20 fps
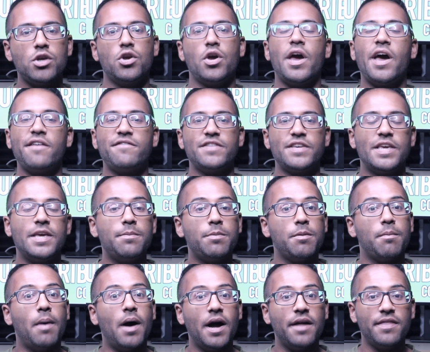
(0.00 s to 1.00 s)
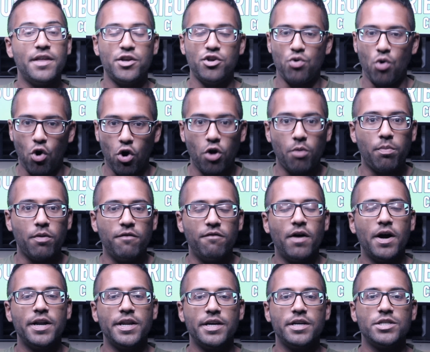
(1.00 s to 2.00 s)
You have to keep in mind that you are
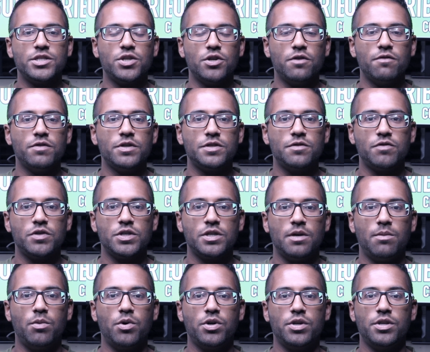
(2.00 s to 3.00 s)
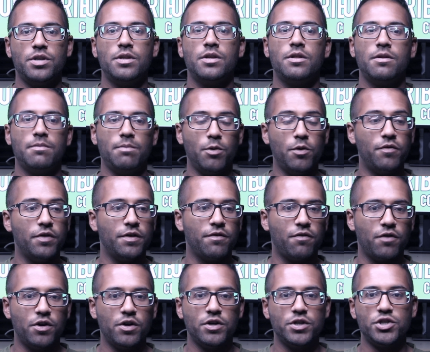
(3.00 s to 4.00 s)
providing a service for someone. Moving
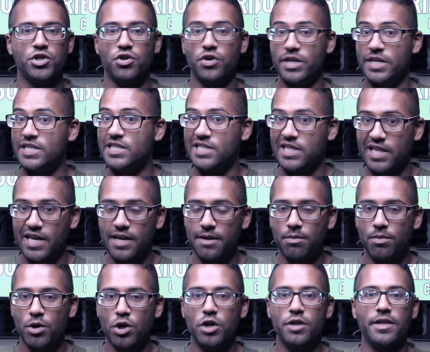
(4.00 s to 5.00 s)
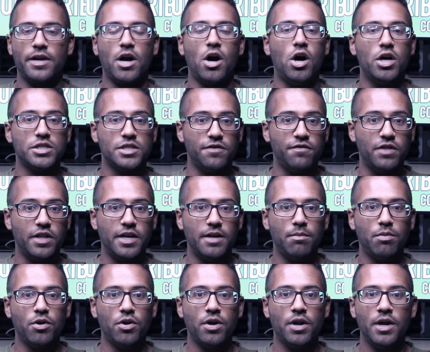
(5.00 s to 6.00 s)
furniture is labor, and the cost of
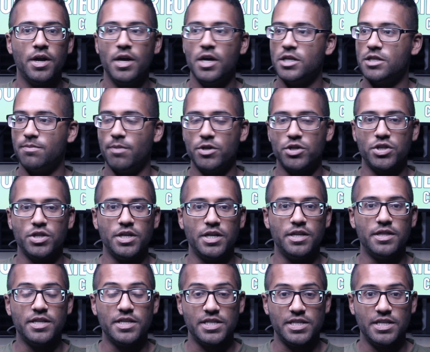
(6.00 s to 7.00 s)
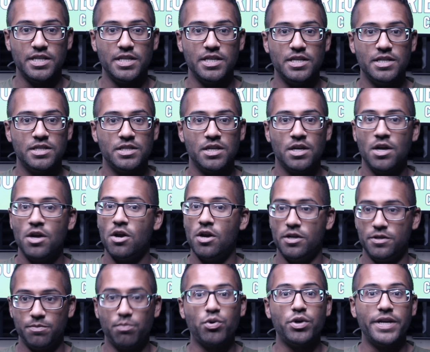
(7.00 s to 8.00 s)
labor, especially in the cities,
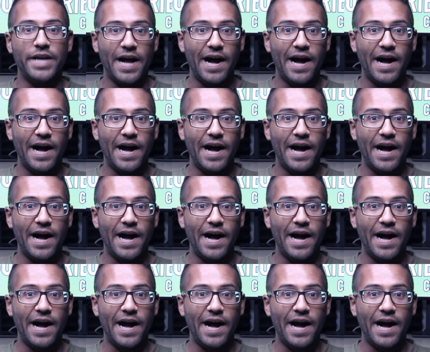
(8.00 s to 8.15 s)
is pretty